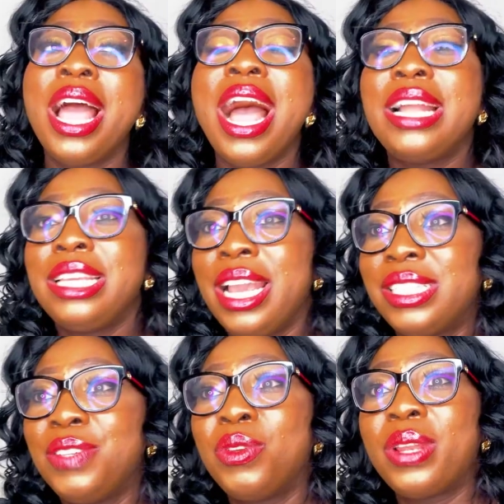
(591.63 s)
And
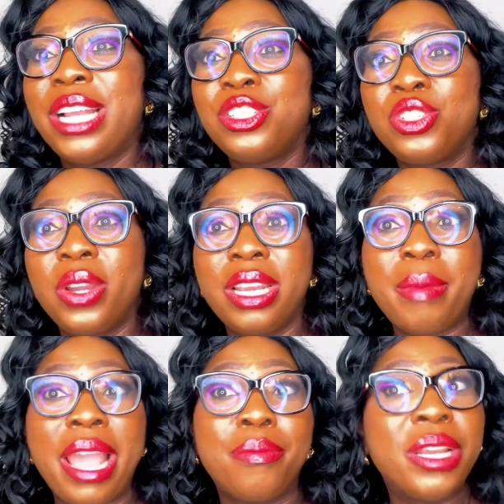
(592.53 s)
yes, if you'd like to join
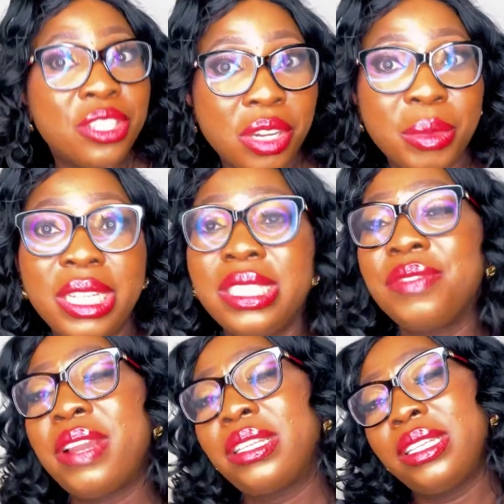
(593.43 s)
my Patreon community,
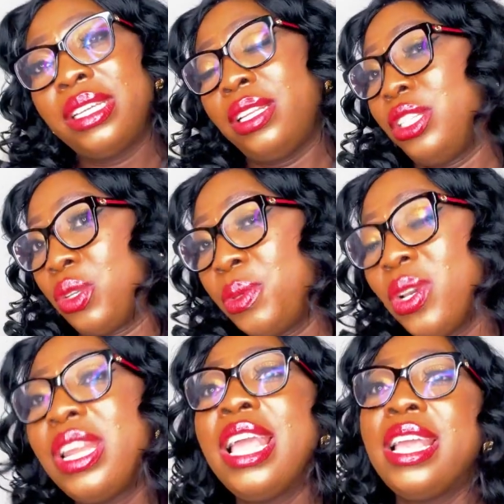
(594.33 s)
find the link in the
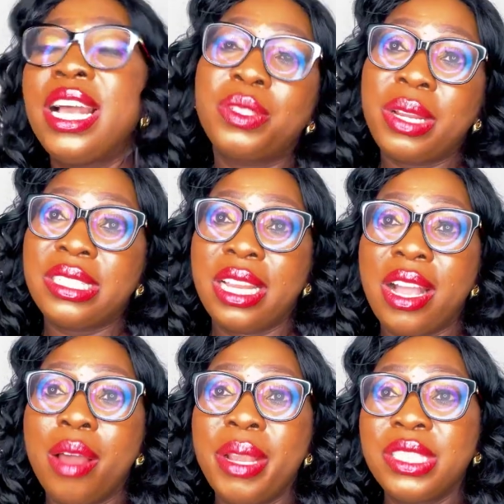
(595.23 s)
description as well as in the
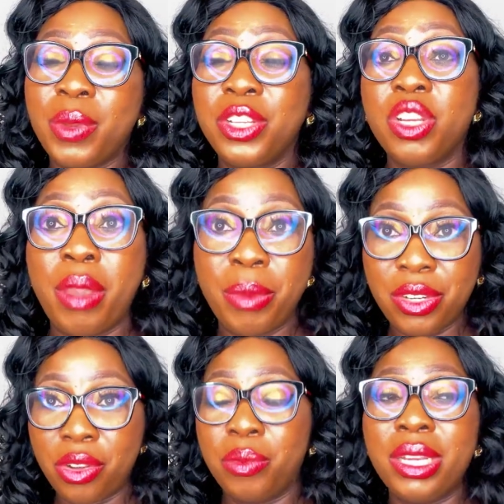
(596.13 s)
comments. When you join my
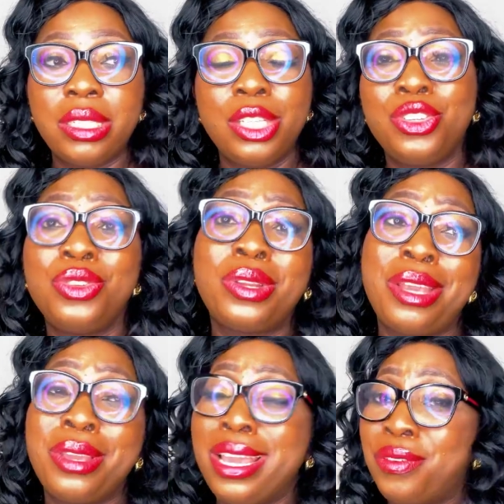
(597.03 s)
Patreon community, do you know that you get a